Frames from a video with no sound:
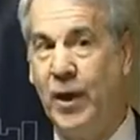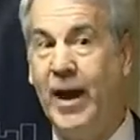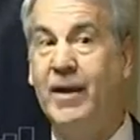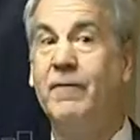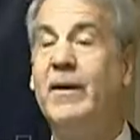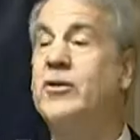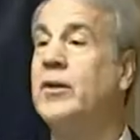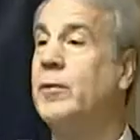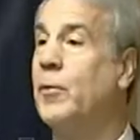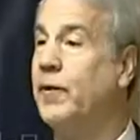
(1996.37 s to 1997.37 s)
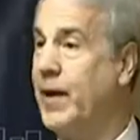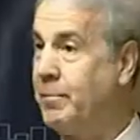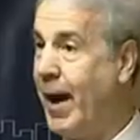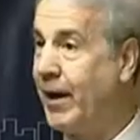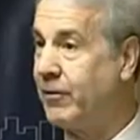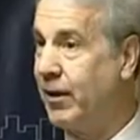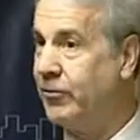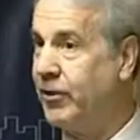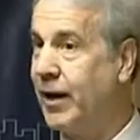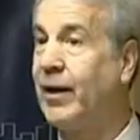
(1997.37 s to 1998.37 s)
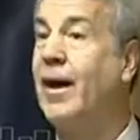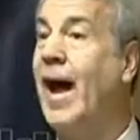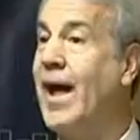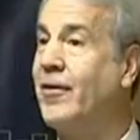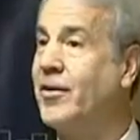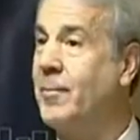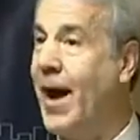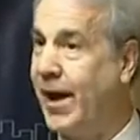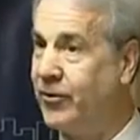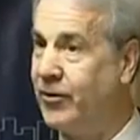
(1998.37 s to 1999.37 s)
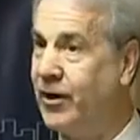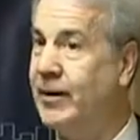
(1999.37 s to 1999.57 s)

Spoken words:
and eventually what they background check has to match.